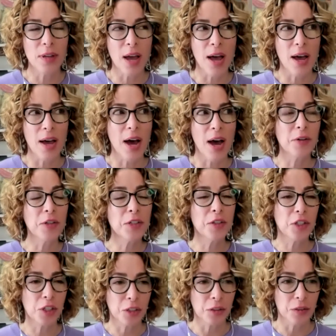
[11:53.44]
how did
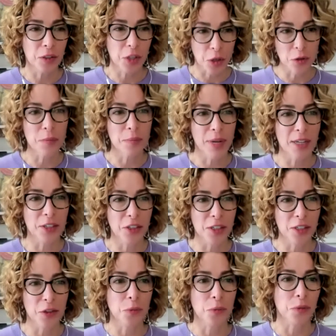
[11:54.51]
your current
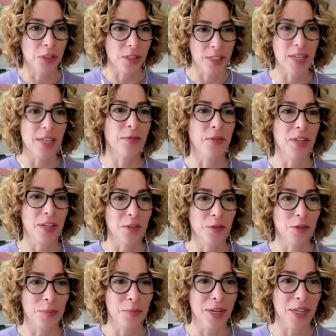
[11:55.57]
patients receive the
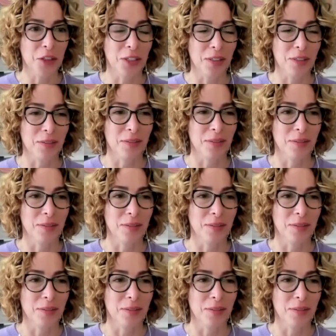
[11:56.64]
information?